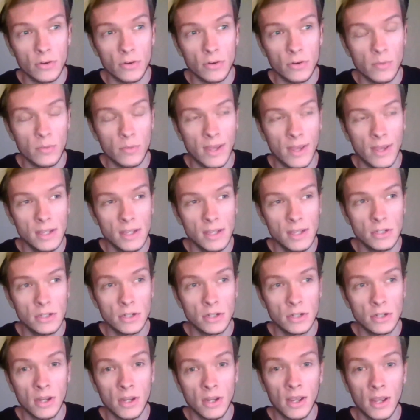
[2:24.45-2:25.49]
page,
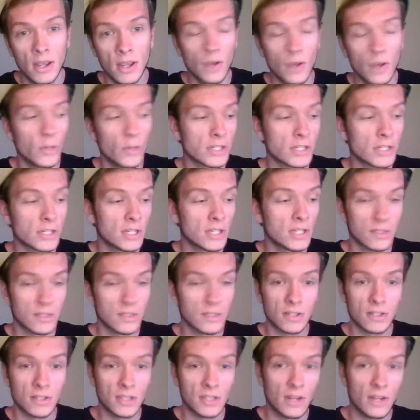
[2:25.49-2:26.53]
which is a
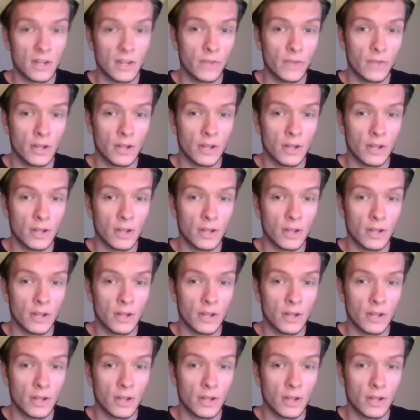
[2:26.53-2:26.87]
significant.